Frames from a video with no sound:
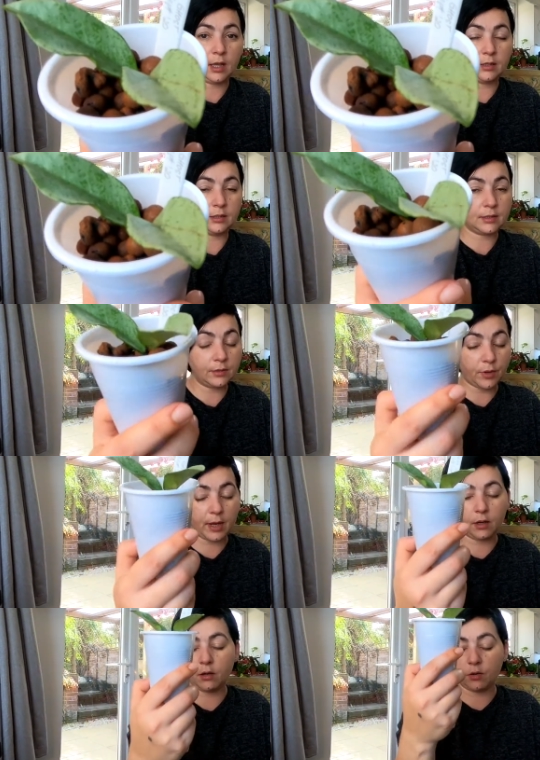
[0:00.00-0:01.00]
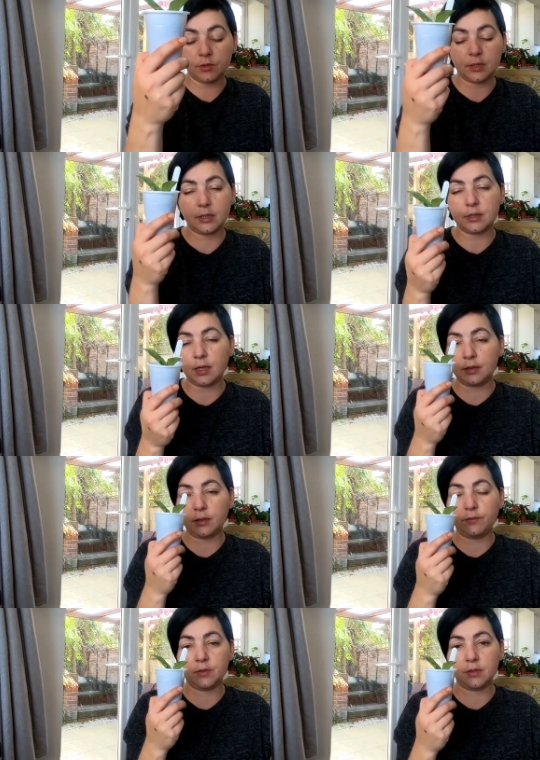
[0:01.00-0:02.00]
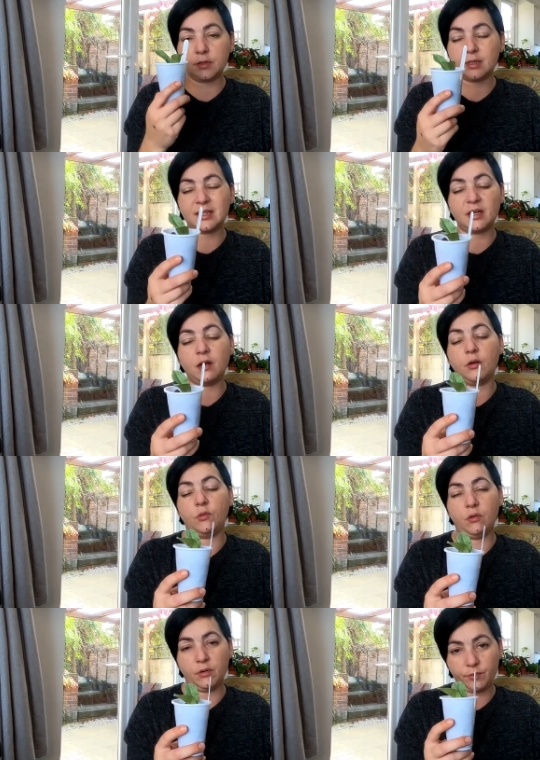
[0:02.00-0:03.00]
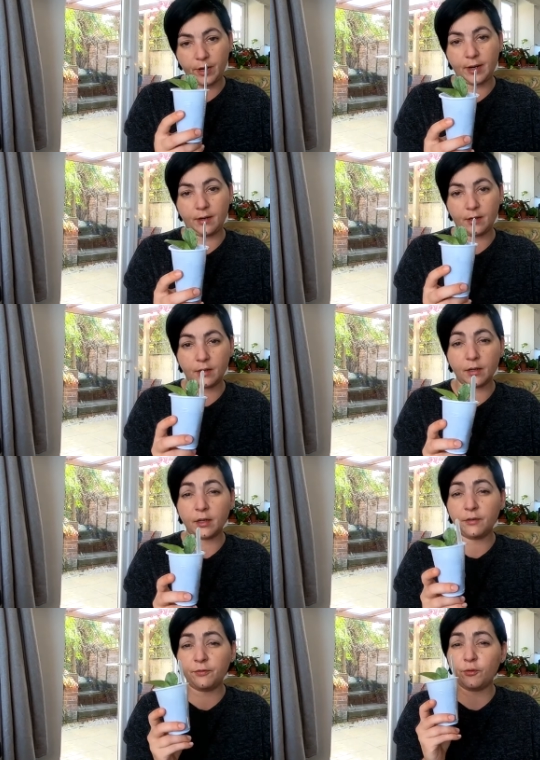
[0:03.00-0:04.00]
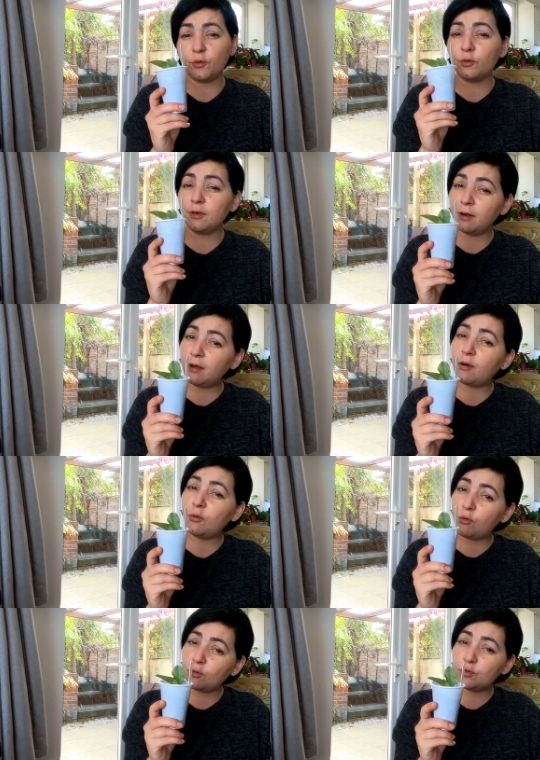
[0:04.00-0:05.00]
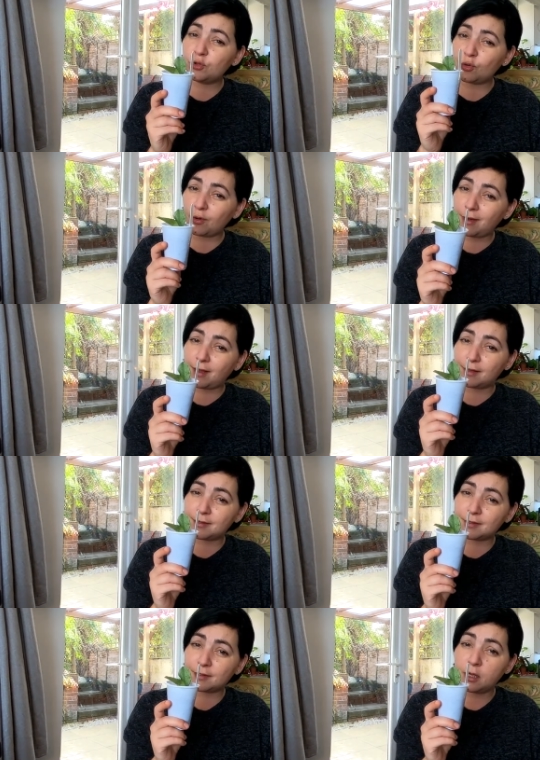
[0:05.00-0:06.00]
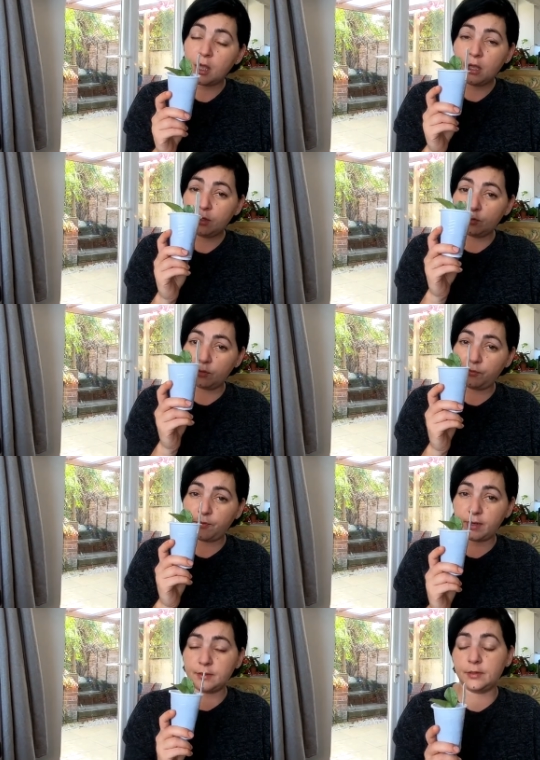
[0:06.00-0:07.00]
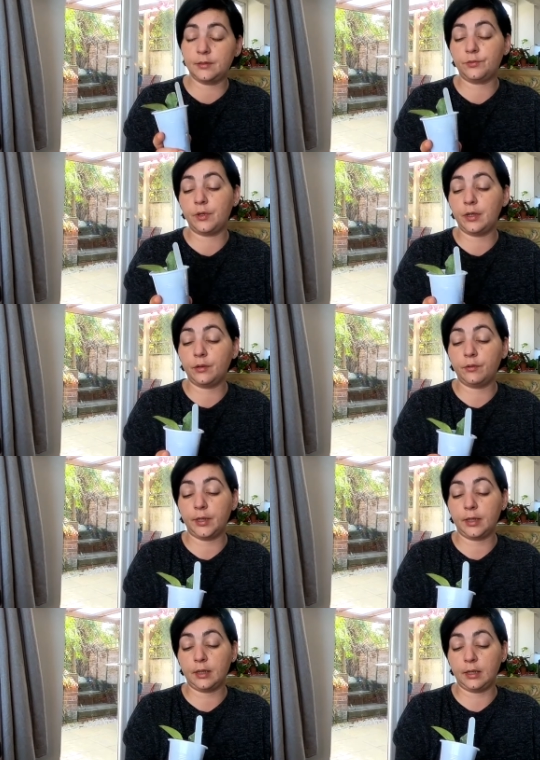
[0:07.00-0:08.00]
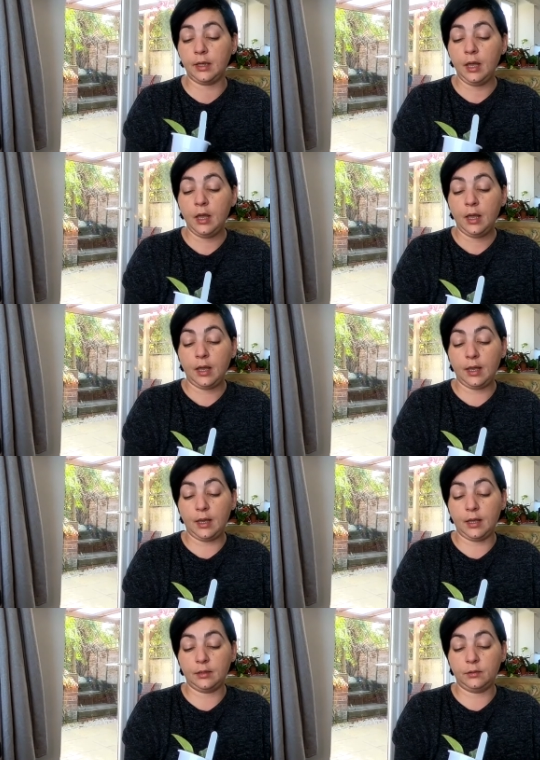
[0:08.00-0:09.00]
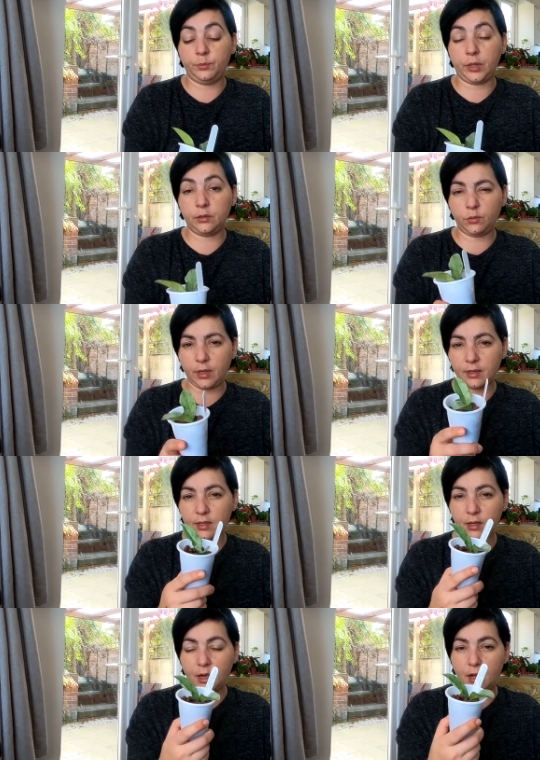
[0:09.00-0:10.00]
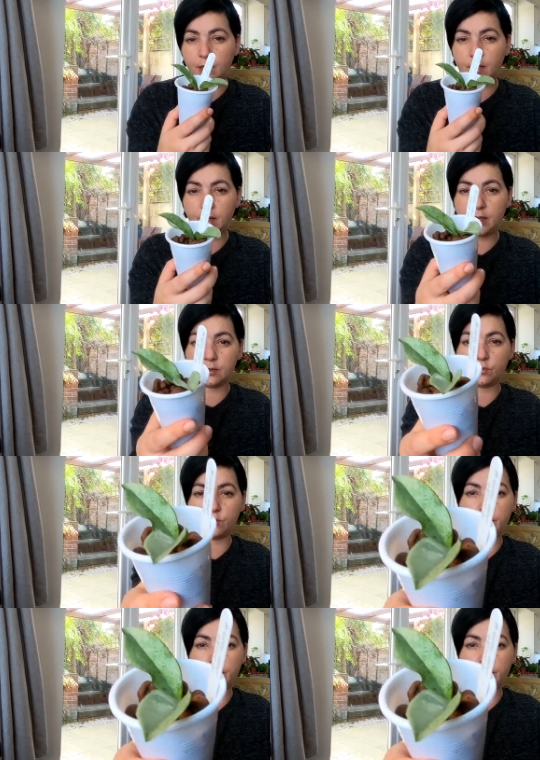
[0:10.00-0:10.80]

and it's gray ghost. It's not even so rare. If you know who to ask, you will find it really quickly. And by the way, I think Anna has